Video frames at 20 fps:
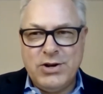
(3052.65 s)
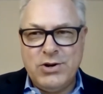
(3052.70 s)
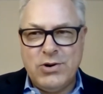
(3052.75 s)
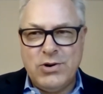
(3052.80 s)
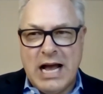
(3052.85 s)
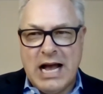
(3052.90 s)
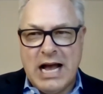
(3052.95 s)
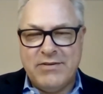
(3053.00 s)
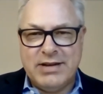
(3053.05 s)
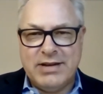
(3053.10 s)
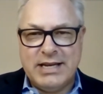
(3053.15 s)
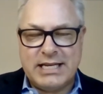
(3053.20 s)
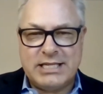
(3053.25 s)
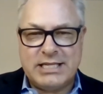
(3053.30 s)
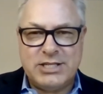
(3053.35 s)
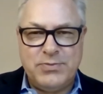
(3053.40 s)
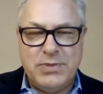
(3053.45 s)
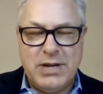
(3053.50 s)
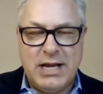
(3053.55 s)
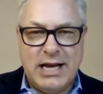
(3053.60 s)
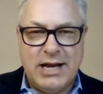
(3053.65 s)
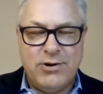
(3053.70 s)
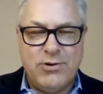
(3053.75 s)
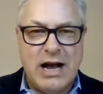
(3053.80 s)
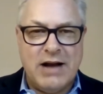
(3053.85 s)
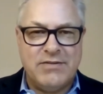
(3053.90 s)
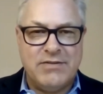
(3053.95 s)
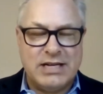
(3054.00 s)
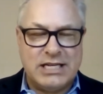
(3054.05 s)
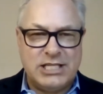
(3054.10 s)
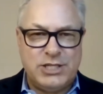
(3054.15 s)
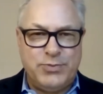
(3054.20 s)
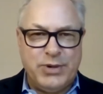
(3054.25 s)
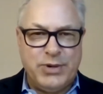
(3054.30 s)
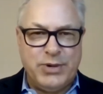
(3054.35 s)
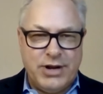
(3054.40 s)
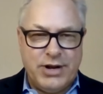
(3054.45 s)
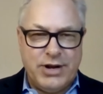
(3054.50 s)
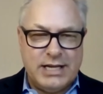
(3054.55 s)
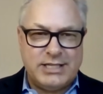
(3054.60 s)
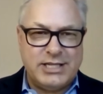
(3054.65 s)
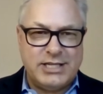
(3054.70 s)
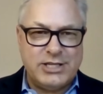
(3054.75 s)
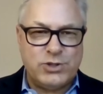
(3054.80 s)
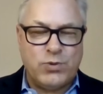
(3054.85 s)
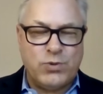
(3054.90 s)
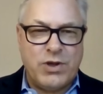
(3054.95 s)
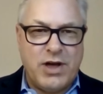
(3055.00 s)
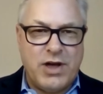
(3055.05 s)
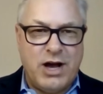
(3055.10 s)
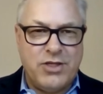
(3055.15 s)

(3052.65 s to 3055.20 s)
who have an ex- who have experiences with